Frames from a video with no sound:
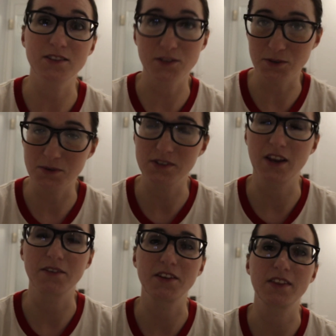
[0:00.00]
suits and
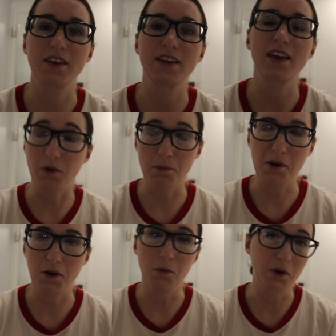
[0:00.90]
everything. One of my
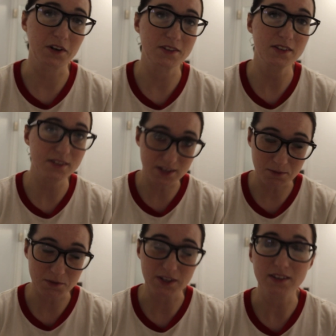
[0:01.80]
coworkers had
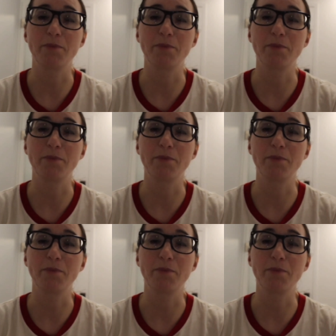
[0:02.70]
steamed it.